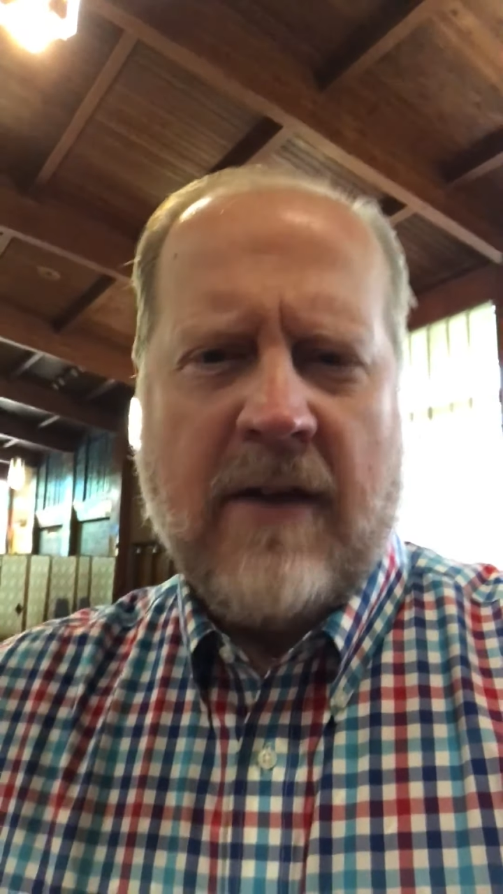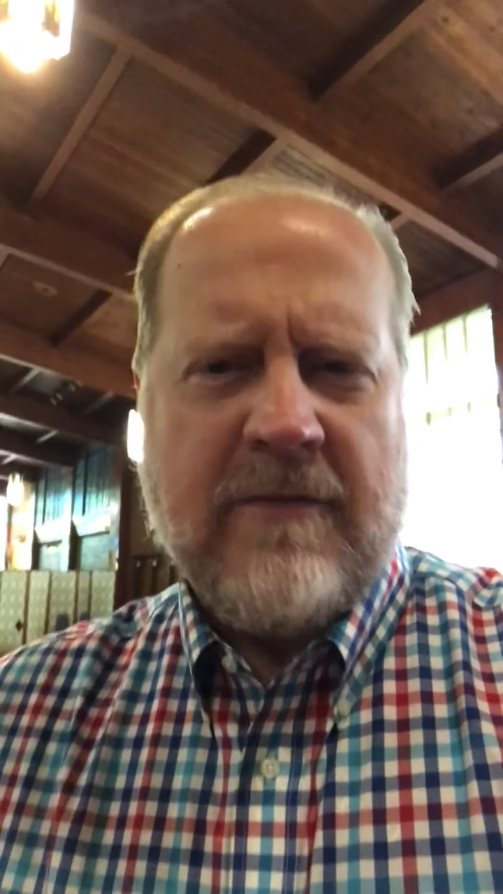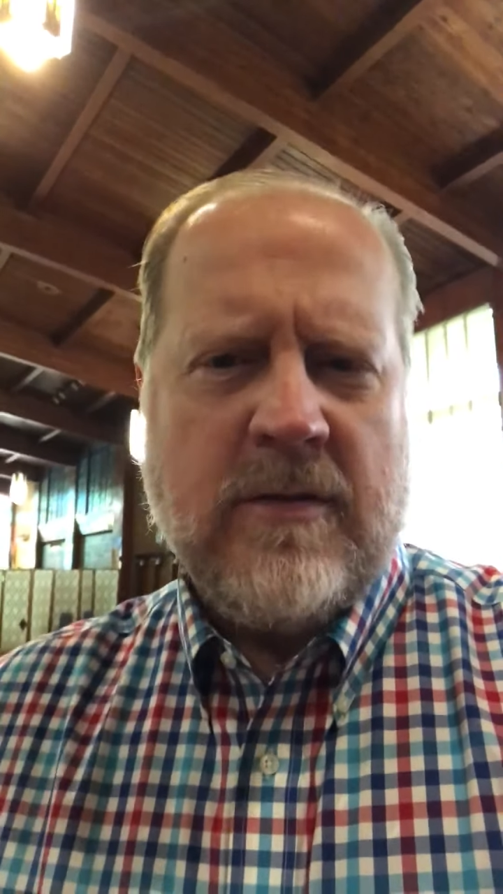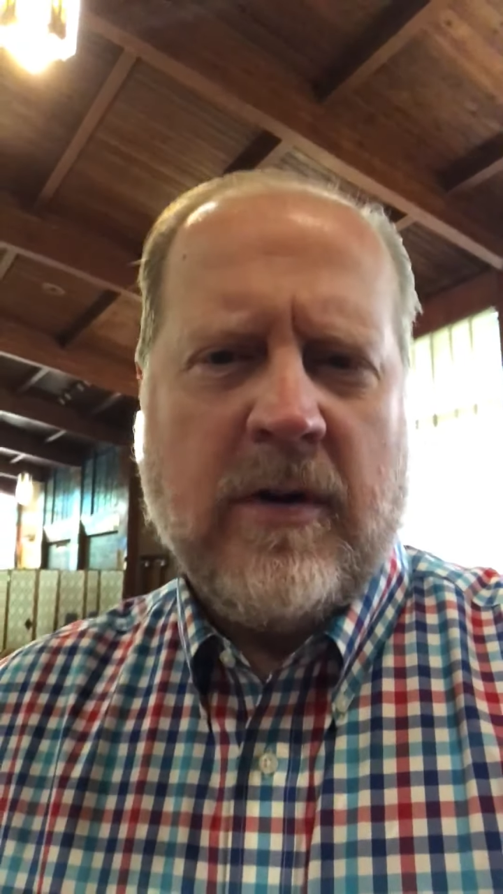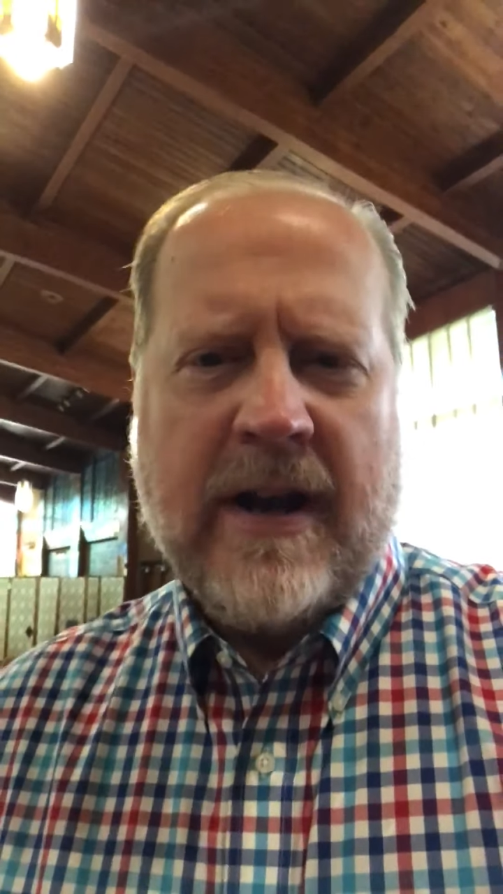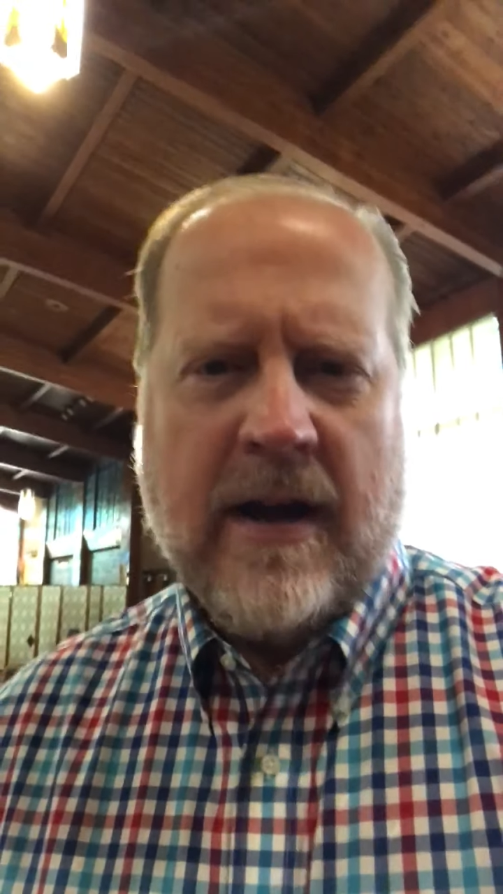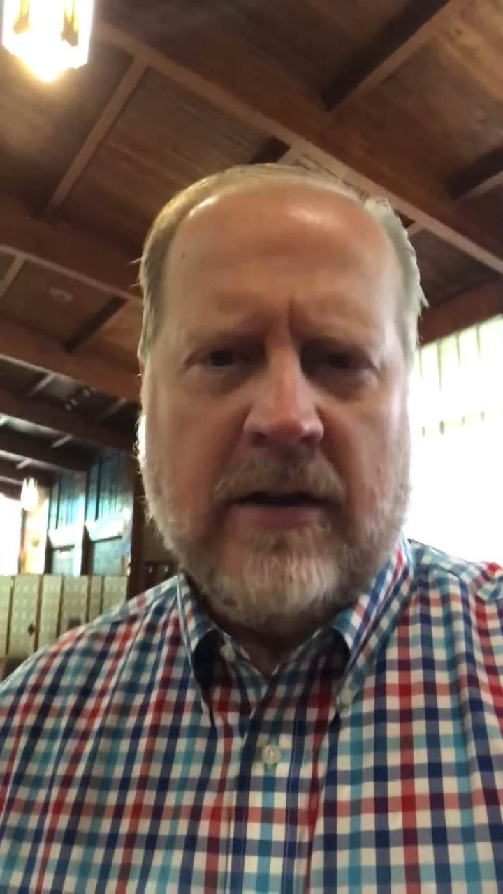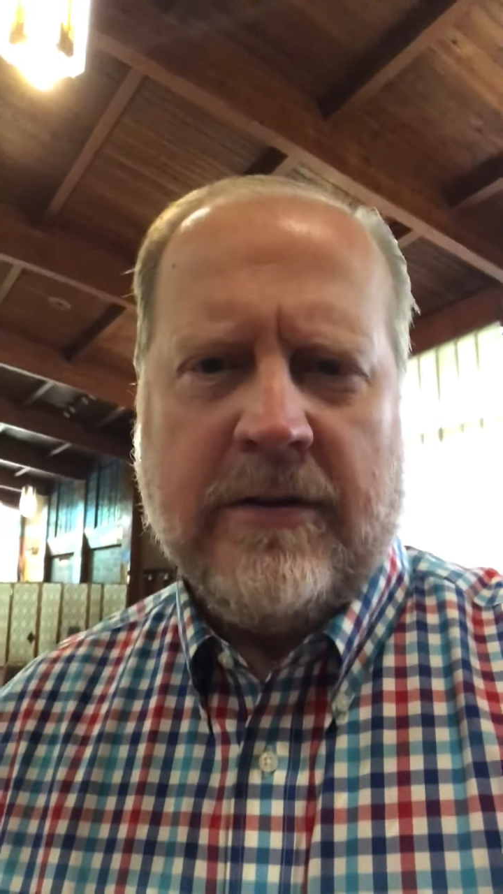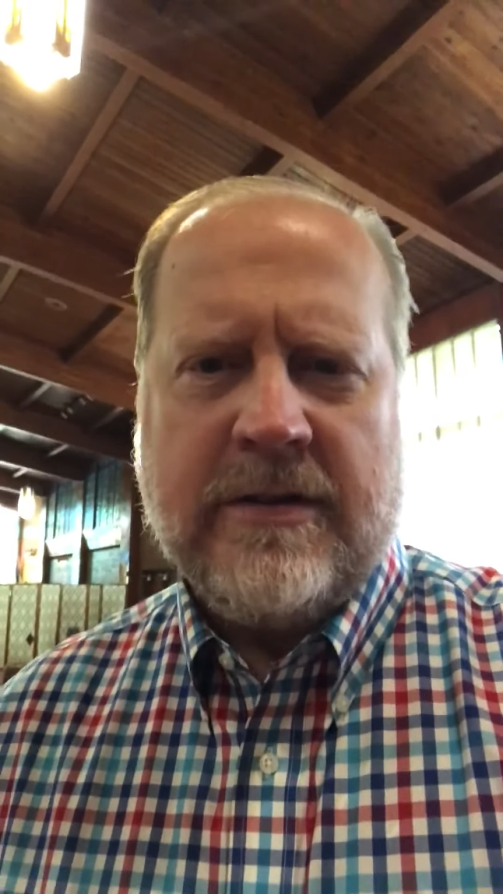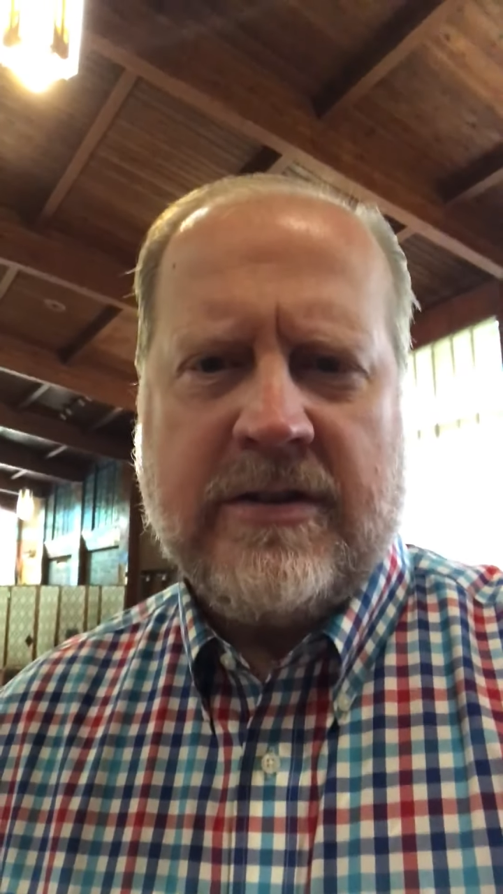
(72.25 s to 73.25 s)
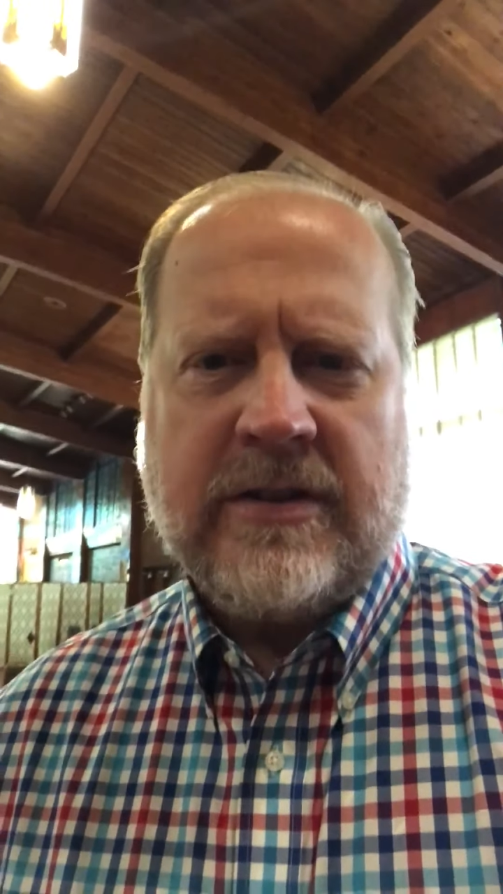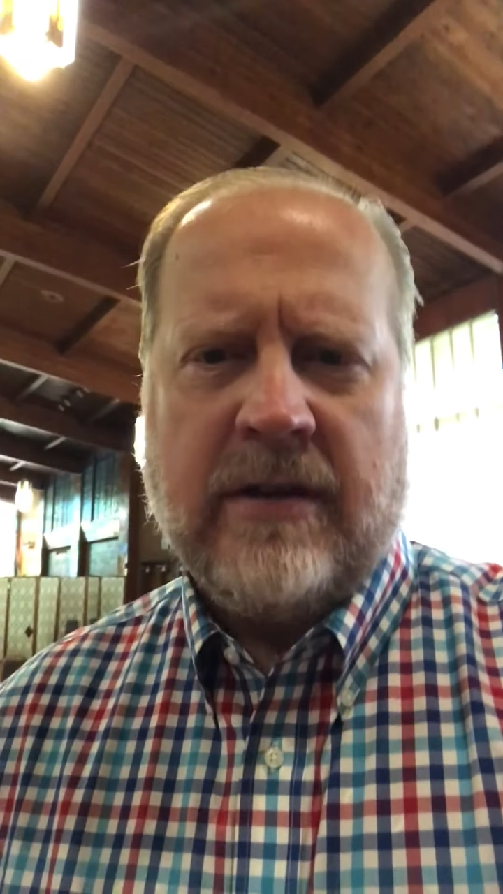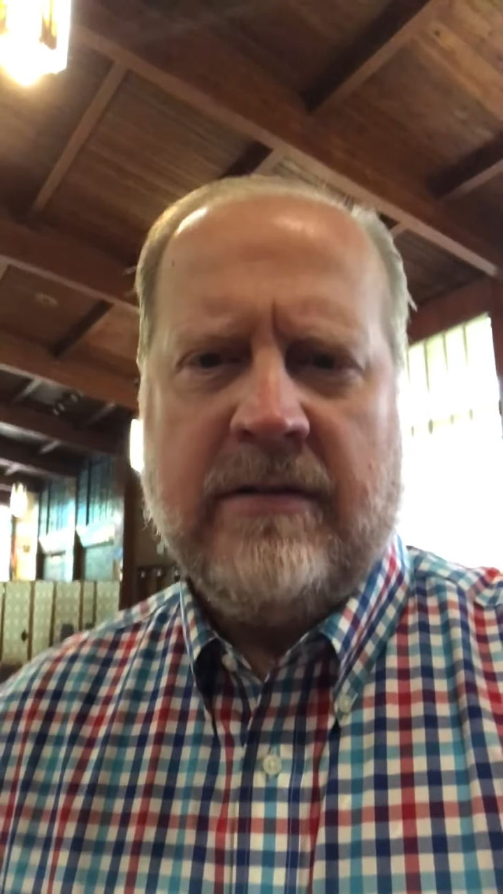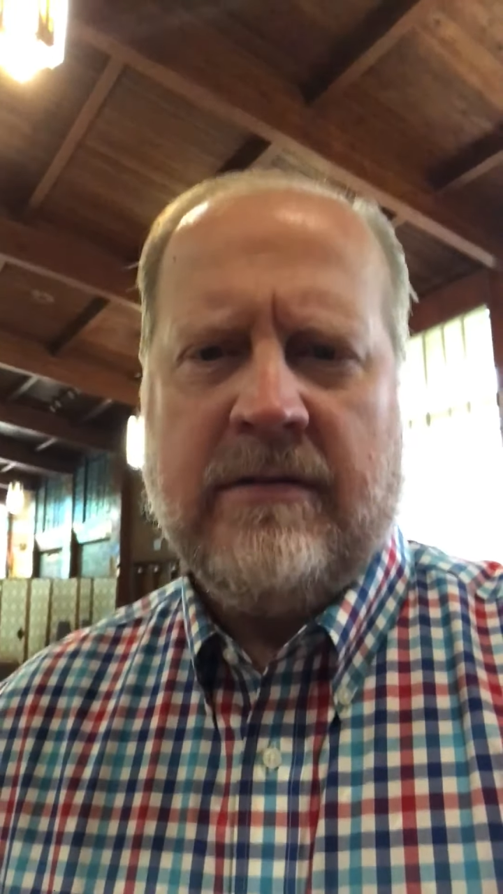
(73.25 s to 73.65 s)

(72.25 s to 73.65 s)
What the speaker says: everyone else.